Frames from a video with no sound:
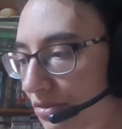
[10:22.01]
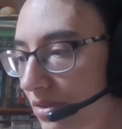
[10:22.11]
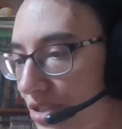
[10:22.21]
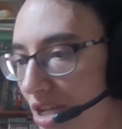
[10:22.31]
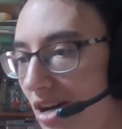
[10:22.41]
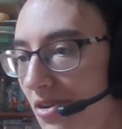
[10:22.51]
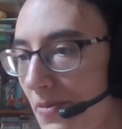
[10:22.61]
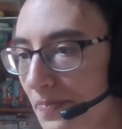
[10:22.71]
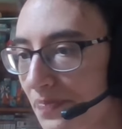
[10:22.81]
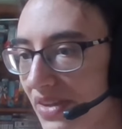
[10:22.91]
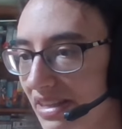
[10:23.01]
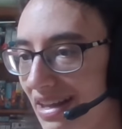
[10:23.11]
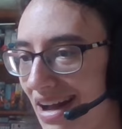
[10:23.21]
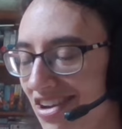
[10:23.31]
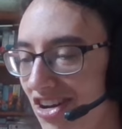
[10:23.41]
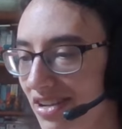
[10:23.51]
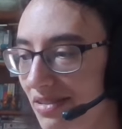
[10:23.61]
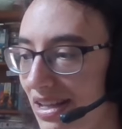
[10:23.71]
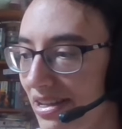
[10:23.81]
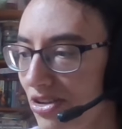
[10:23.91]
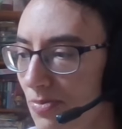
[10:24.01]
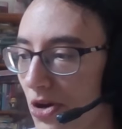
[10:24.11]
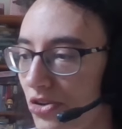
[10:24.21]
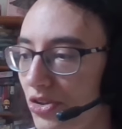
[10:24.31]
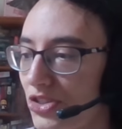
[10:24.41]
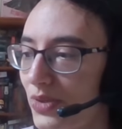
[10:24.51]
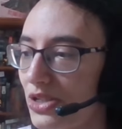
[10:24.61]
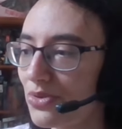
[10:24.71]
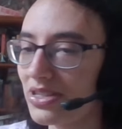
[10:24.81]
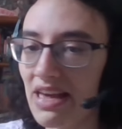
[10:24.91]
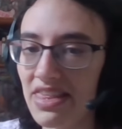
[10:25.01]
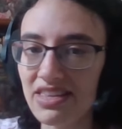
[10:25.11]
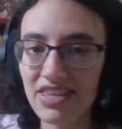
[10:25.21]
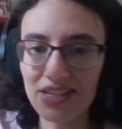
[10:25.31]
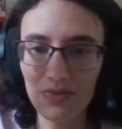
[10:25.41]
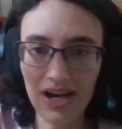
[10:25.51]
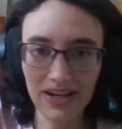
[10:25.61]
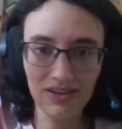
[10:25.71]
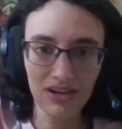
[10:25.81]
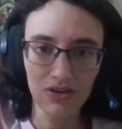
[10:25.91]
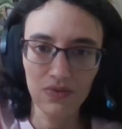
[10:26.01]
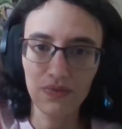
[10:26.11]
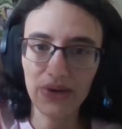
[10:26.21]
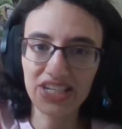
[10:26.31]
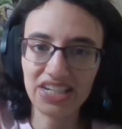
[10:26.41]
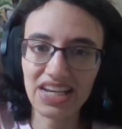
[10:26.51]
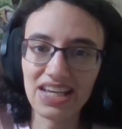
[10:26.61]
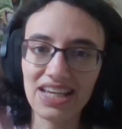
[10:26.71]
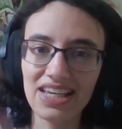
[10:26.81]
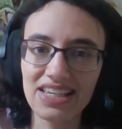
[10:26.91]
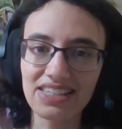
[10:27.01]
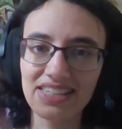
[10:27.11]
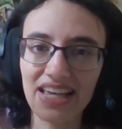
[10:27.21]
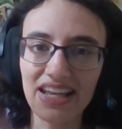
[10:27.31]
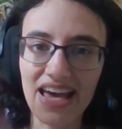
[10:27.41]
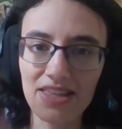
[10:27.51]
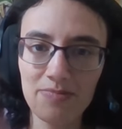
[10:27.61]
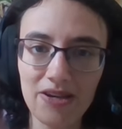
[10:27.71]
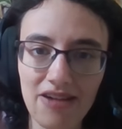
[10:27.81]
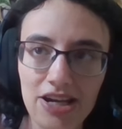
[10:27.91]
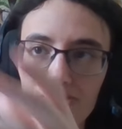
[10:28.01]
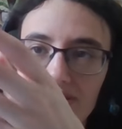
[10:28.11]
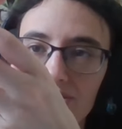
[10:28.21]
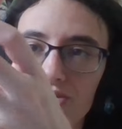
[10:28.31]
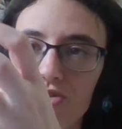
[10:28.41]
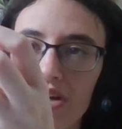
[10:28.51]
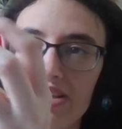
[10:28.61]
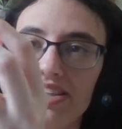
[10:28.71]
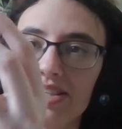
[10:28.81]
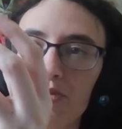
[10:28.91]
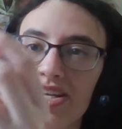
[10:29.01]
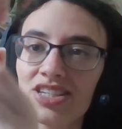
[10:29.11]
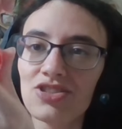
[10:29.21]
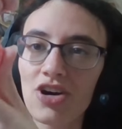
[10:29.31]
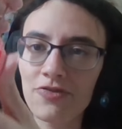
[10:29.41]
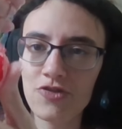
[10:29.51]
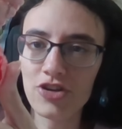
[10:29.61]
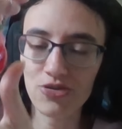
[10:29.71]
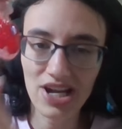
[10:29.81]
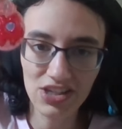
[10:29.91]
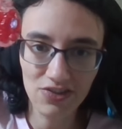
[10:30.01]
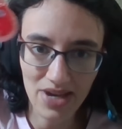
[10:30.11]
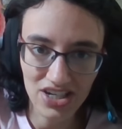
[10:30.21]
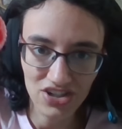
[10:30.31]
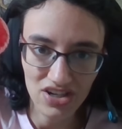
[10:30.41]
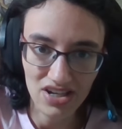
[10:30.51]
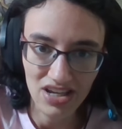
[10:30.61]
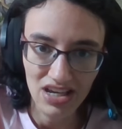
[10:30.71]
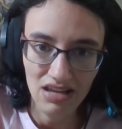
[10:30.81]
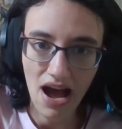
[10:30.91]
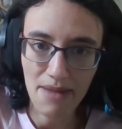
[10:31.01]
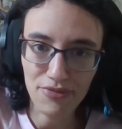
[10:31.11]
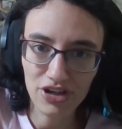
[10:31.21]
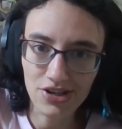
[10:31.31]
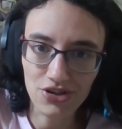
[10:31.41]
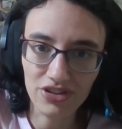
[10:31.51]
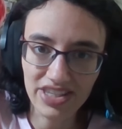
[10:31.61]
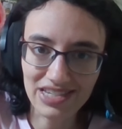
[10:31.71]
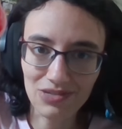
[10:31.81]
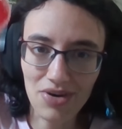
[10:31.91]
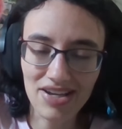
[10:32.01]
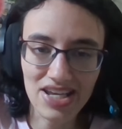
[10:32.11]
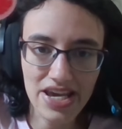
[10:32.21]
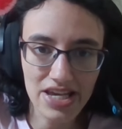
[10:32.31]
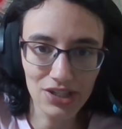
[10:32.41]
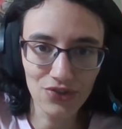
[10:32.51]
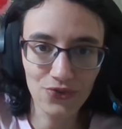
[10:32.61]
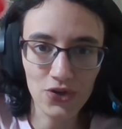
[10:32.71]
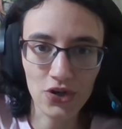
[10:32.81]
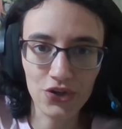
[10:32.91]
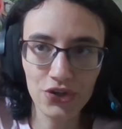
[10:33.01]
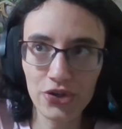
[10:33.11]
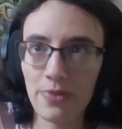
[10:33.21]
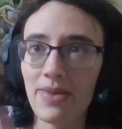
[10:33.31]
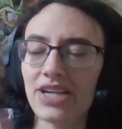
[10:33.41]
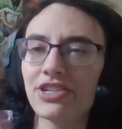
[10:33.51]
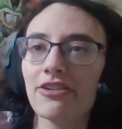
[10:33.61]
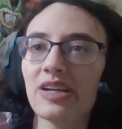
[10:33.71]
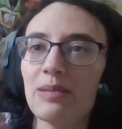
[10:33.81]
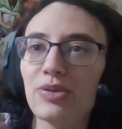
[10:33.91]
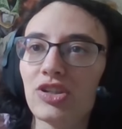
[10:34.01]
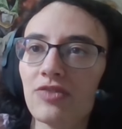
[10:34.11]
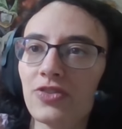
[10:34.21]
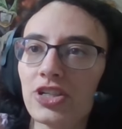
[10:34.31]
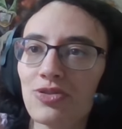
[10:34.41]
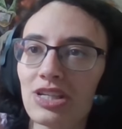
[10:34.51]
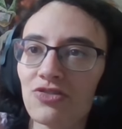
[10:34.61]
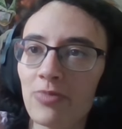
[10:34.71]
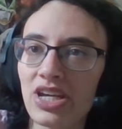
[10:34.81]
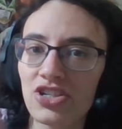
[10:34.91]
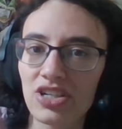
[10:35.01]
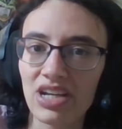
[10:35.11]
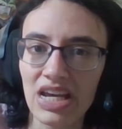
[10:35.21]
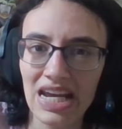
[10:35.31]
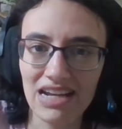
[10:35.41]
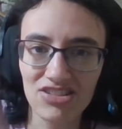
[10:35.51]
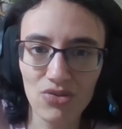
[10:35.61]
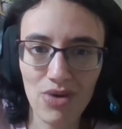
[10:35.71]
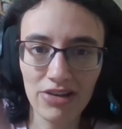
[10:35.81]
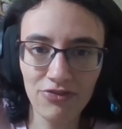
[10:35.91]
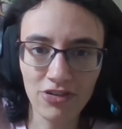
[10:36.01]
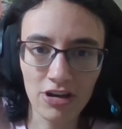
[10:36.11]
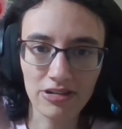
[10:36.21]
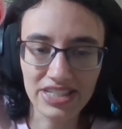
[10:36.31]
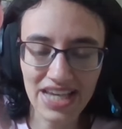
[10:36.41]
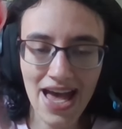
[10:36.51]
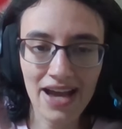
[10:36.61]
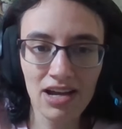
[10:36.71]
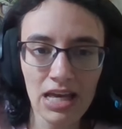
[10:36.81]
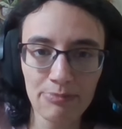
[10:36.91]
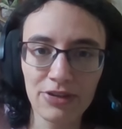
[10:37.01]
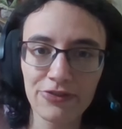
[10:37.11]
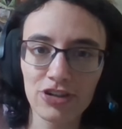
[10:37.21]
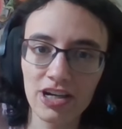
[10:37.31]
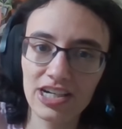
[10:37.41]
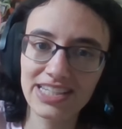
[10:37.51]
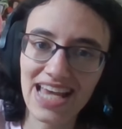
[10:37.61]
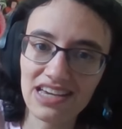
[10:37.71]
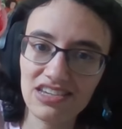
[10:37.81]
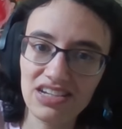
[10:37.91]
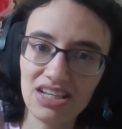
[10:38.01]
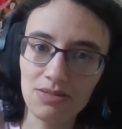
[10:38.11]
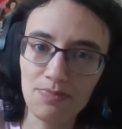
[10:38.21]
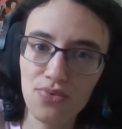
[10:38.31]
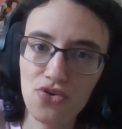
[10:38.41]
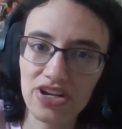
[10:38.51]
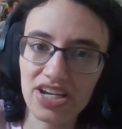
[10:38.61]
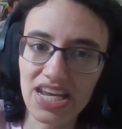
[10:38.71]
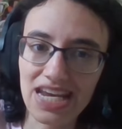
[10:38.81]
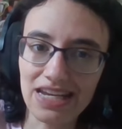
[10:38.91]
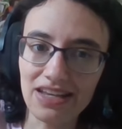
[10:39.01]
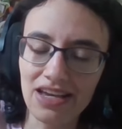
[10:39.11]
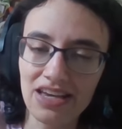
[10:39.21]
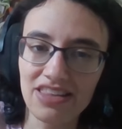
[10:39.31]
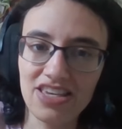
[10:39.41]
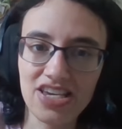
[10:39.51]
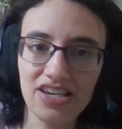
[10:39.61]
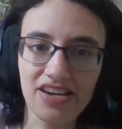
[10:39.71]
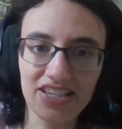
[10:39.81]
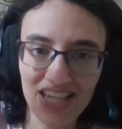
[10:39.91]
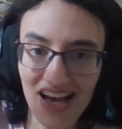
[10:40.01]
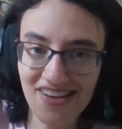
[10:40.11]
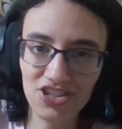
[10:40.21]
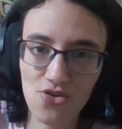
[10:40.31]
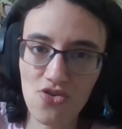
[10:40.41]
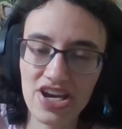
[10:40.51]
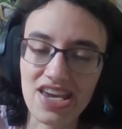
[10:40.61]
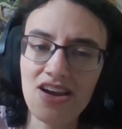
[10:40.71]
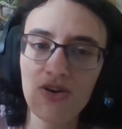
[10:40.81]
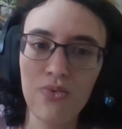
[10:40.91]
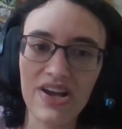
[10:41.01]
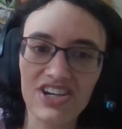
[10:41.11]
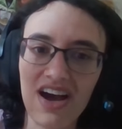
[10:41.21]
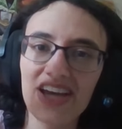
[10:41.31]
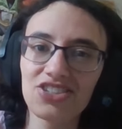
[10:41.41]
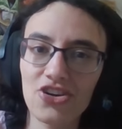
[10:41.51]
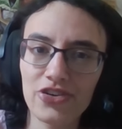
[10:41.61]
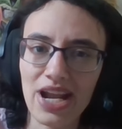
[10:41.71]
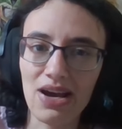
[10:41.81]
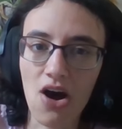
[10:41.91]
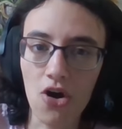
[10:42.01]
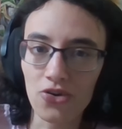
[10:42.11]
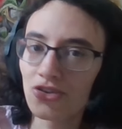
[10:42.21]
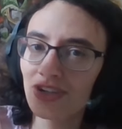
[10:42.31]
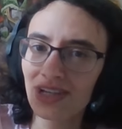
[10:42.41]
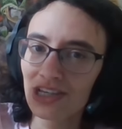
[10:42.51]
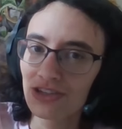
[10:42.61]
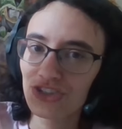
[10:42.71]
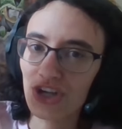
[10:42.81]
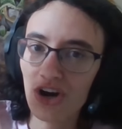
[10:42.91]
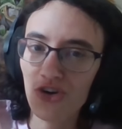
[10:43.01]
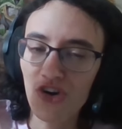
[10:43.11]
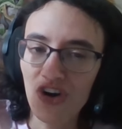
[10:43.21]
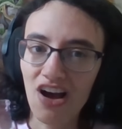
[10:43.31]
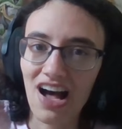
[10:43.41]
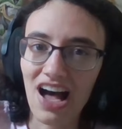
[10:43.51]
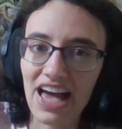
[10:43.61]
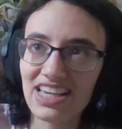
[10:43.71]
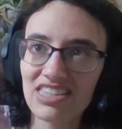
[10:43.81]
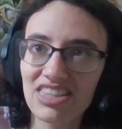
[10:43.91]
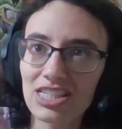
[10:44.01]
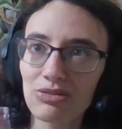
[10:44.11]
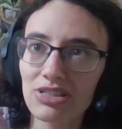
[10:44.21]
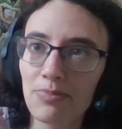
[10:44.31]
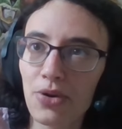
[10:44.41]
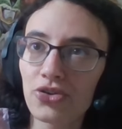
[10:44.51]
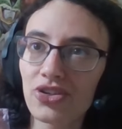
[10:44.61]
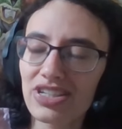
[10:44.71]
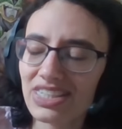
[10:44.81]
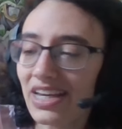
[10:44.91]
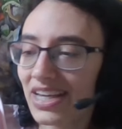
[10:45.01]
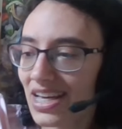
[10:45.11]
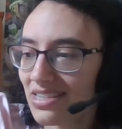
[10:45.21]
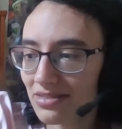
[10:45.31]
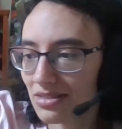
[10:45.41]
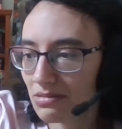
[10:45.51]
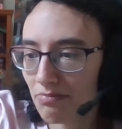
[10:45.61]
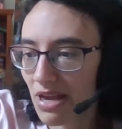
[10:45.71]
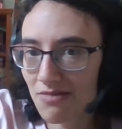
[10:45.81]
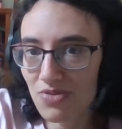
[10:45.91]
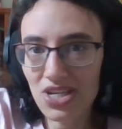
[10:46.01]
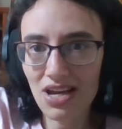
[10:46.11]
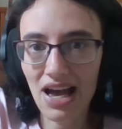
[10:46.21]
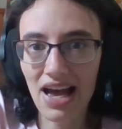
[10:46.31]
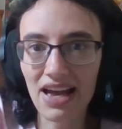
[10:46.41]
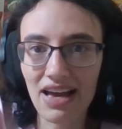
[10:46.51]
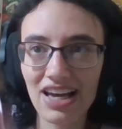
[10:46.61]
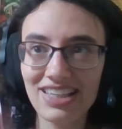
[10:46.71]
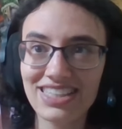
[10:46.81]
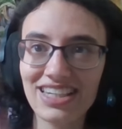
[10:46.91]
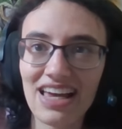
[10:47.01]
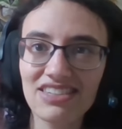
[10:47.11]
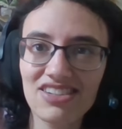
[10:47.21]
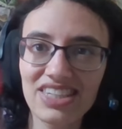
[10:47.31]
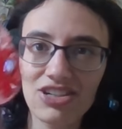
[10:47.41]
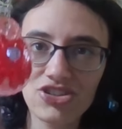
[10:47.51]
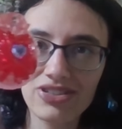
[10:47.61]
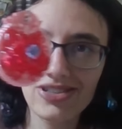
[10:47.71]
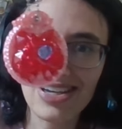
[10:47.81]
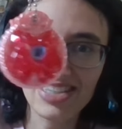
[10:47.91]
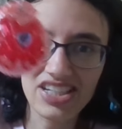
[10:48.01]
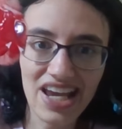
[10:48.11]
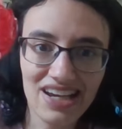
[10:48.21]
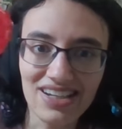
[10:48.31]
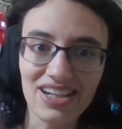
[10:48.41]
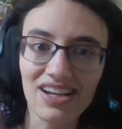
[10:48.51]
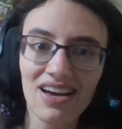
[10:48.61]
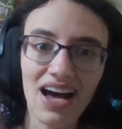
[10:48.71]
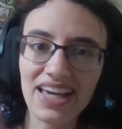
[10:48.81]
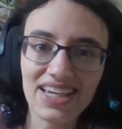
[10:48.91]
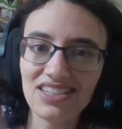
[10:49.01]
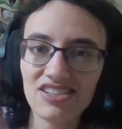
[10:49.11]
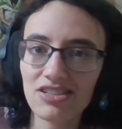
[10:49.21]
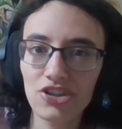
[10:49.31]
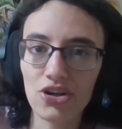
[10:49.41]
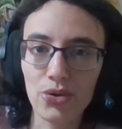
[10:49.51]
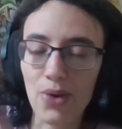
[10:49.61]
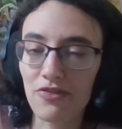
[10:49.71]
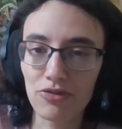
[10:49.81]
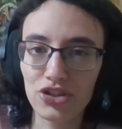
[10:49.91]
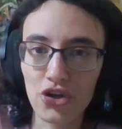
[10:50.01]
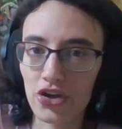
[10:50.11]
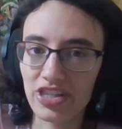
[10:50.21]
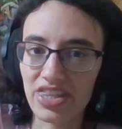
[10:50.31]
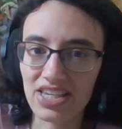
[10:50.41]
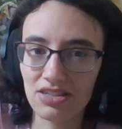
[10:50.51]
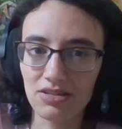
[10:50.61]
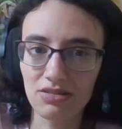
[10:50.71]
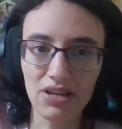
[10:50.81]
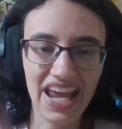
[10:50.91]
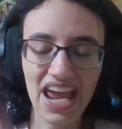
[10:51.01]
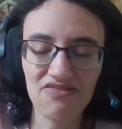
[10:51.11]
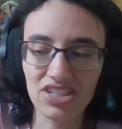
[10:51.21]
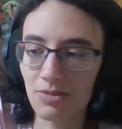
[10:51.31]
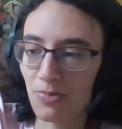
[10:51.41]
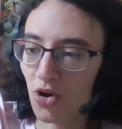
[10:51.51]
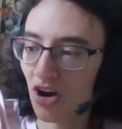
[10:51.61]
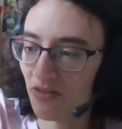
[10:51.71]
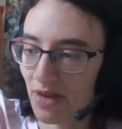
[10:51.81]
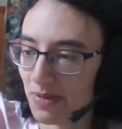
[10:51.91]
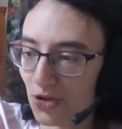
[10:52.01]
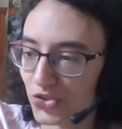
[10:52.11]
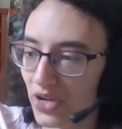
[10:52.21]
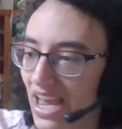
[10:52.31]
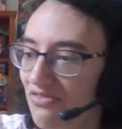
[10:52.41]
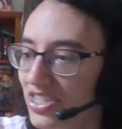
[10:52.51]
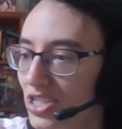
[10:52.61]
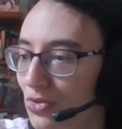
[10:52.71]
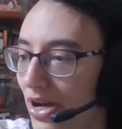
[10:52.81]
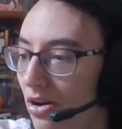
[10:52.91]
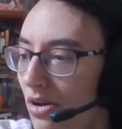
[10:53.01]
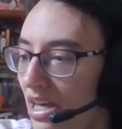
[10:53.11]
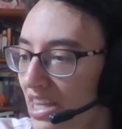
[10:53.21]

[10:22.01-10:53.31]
So I got a little bonus, which was, I think this one, which is another Mirai crystal. This one is not for a transformation. I'm pretty sure this one is for Cure Mashiri, but not for her transformation. It's the one for her attack, but for her attack, you need to put it in the guitar toy, which I don't own. So I guess this was a bonus, I guess, maybe. As you can see, it also still has the chain in it. I guess just, you know, whoever returned this and gave this the book off, maybe also gave this as well.